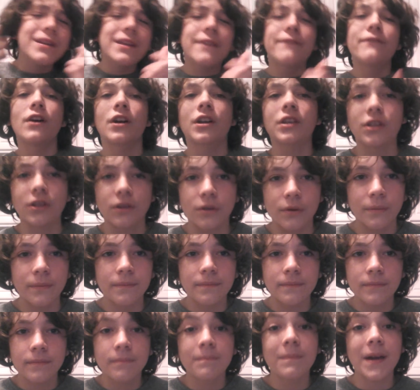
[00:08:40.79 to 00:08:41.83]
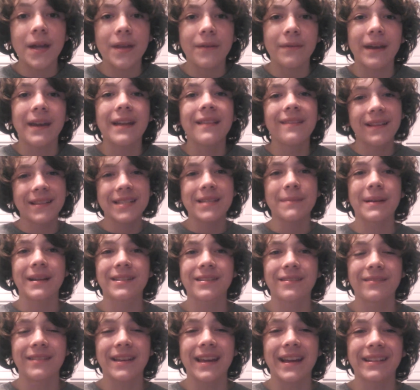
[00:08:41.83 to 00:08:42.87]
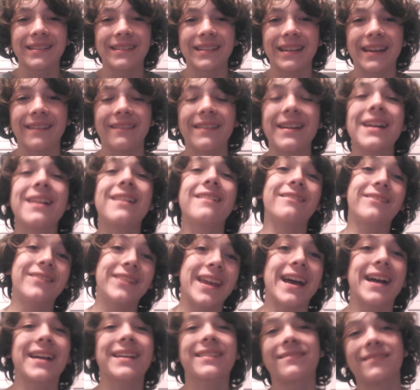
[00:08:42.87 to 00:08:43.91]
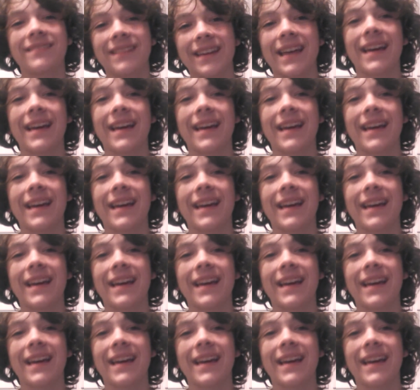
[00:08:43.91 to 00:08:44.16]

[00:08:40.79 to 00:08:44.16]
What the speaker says: Fuck you. By the way, let's get back to the React now. React.